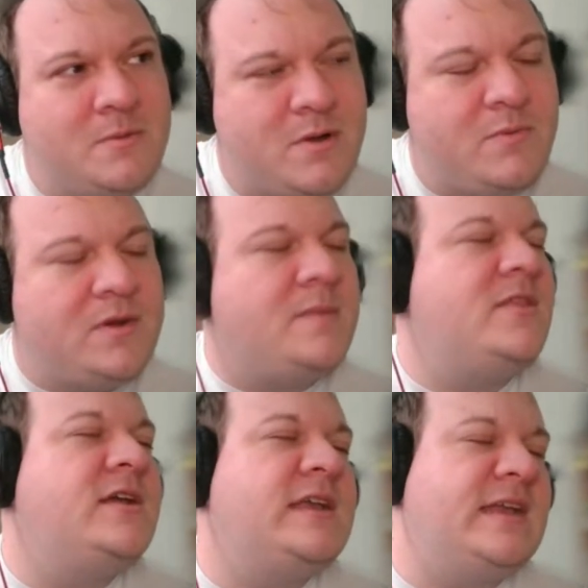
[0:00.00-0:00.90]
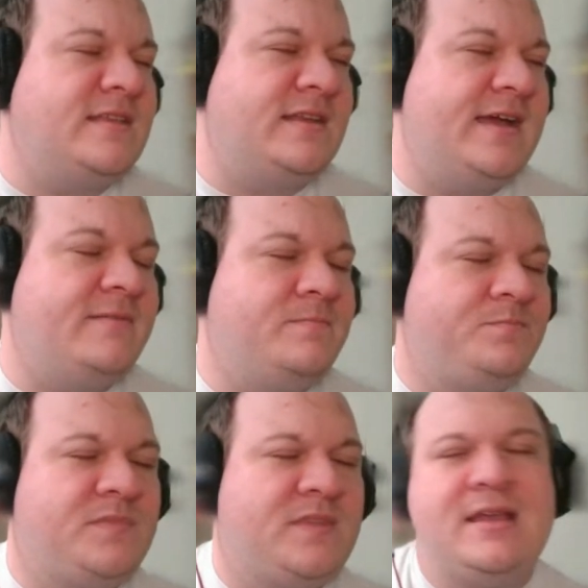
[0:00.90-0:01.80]
Well, we're going to be looking into that.
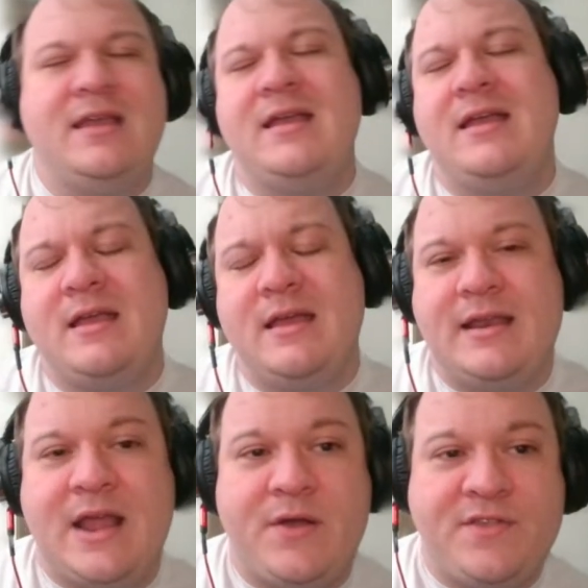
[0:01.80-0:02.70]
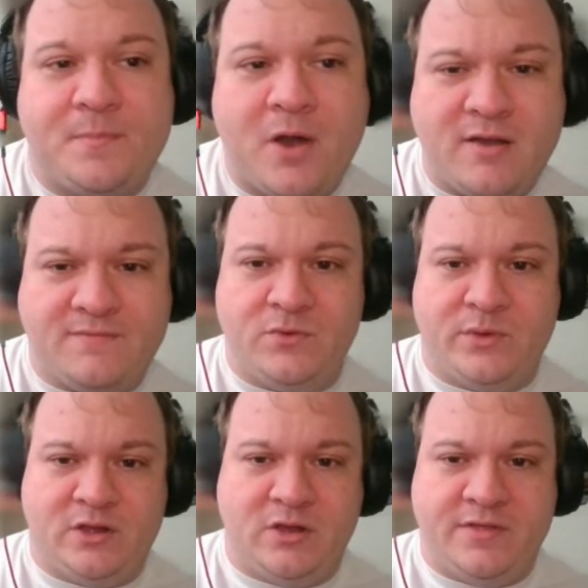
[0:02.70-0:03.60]
Now, as a part of
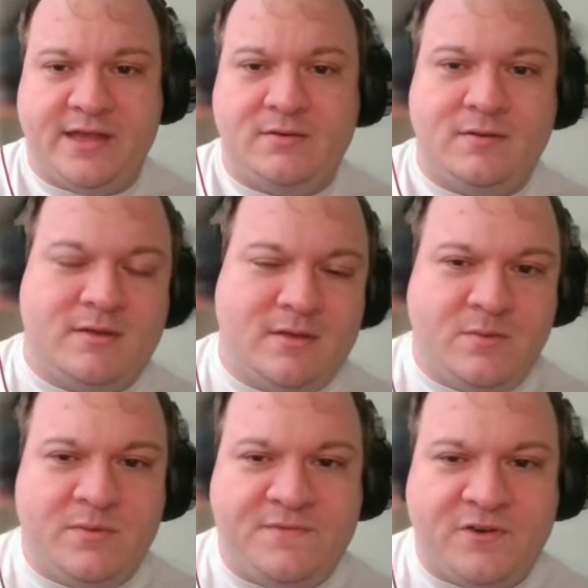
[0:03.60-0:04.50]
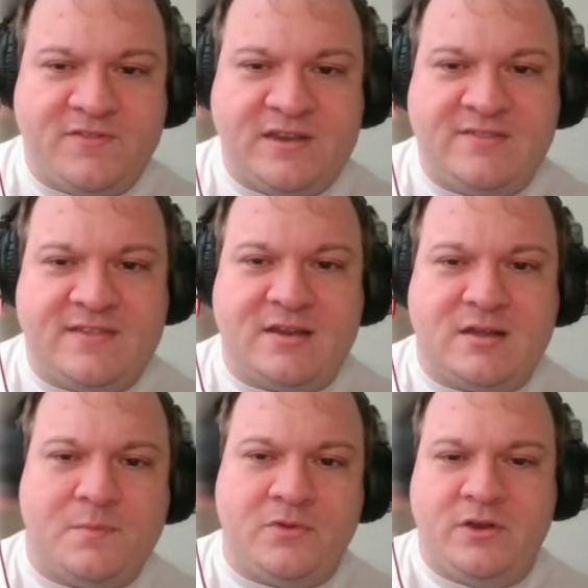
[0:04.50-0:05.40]
doing all that, we first need to set a
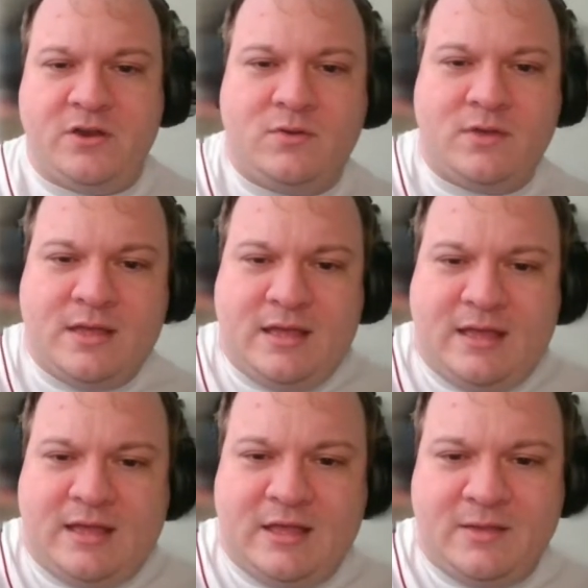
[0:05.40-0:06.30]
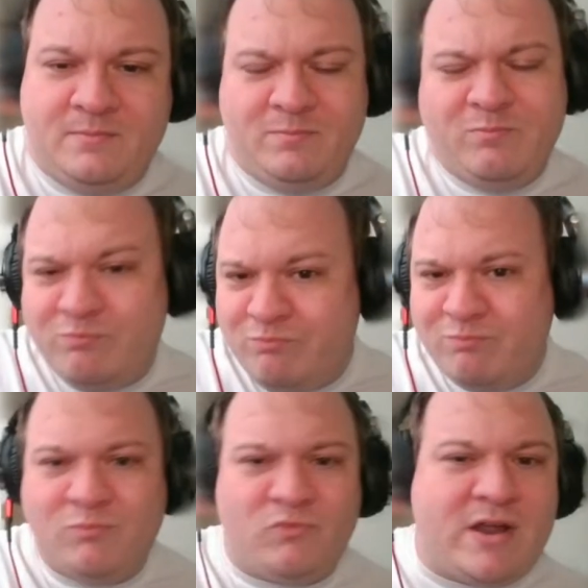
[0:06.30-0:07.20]
couple, uh,
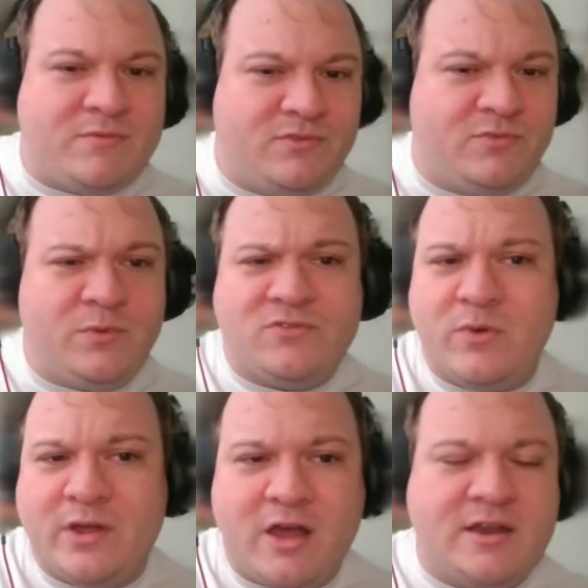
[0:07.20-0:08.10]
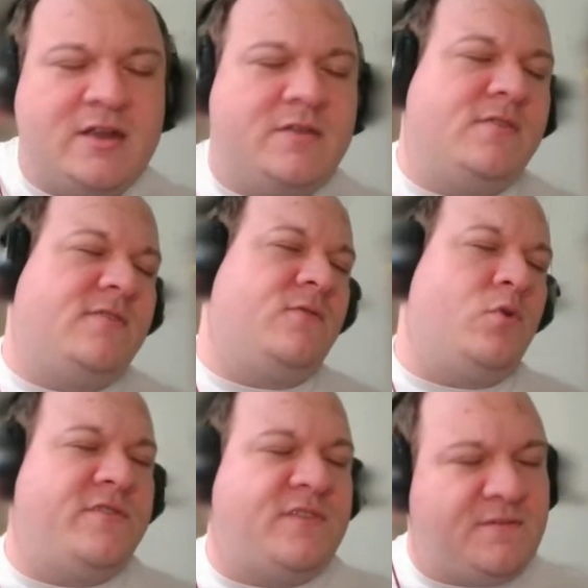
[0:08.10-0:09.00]
ground rules of what's going on here. This, of
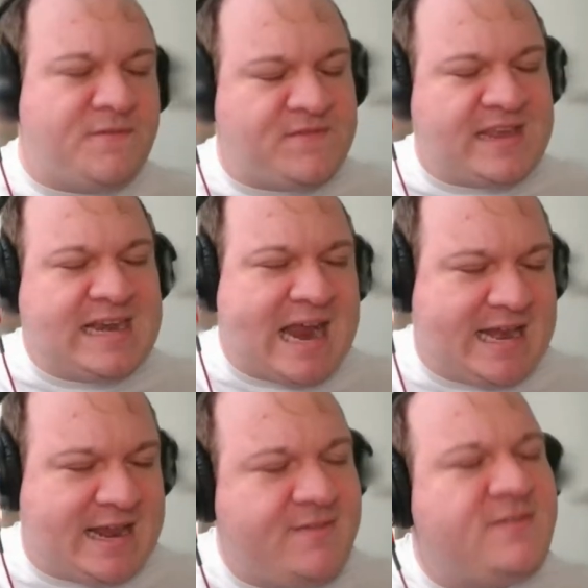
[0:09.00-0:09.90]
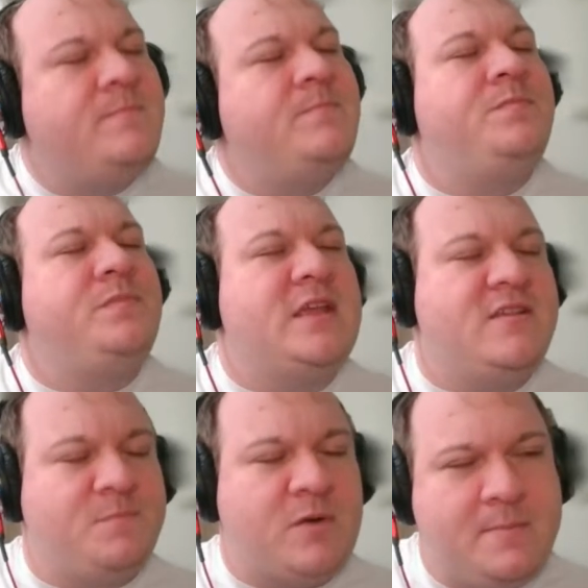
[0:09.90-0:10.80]
course, in the 1580s
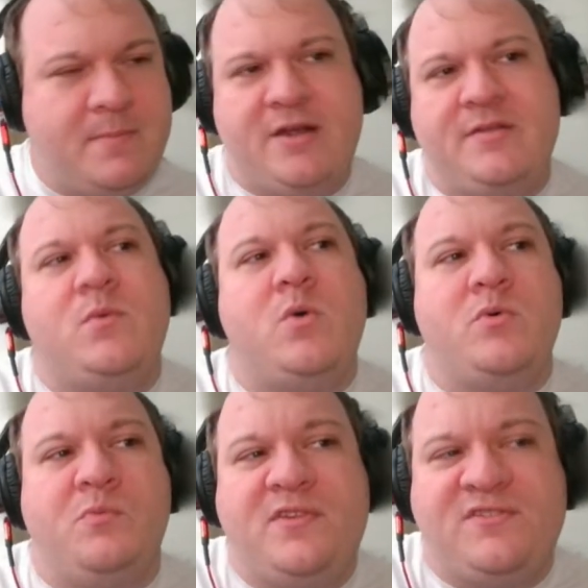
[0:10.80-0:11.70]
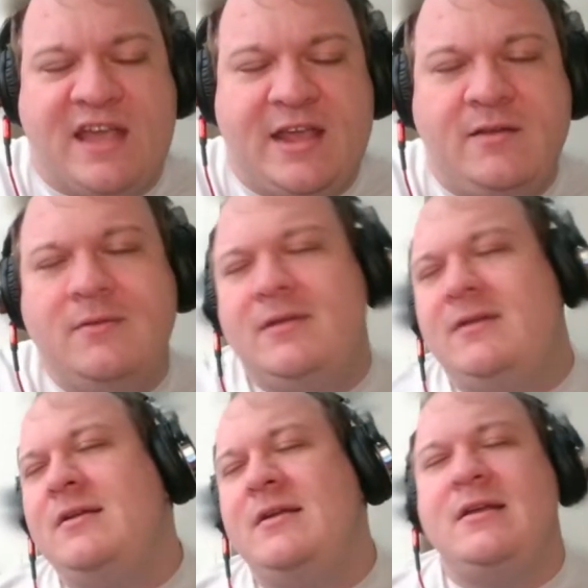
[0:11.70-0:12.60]
is primarily where we'll be staying
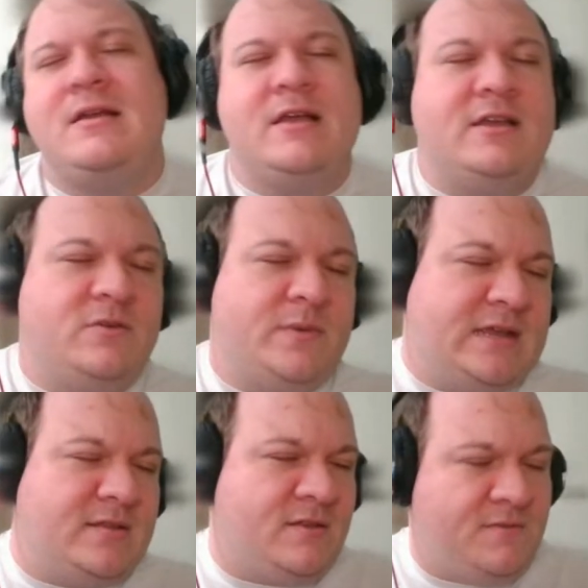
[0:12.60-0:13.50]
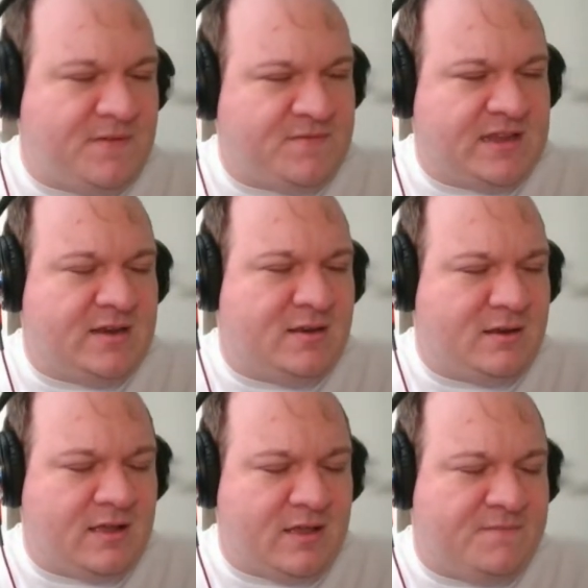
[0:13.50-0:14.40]
until we get to the
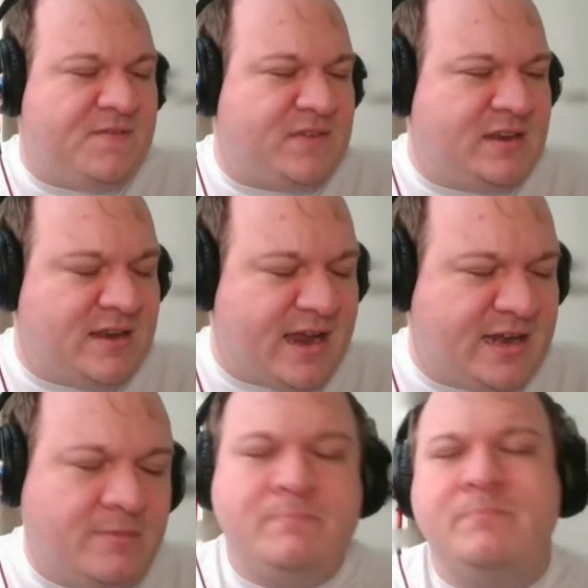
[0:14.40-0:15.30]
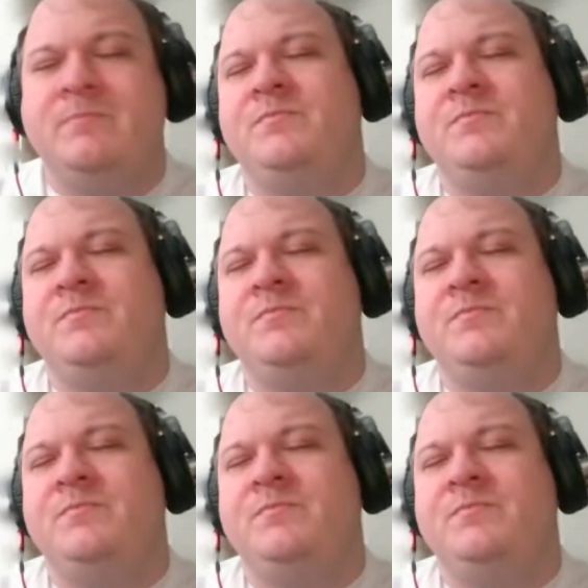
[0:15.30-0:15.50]
1590.